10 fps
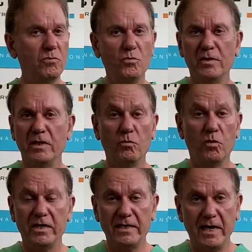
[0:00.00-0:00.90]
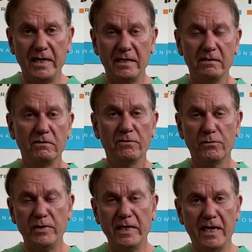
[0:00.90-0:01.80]
within 1 day,
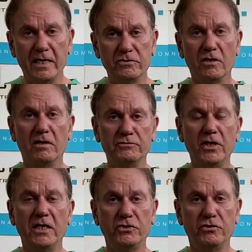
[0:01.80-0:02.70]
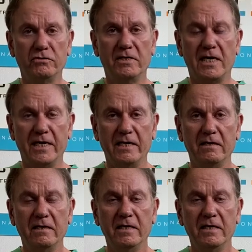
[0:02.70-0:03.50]
3 days of changing your diet.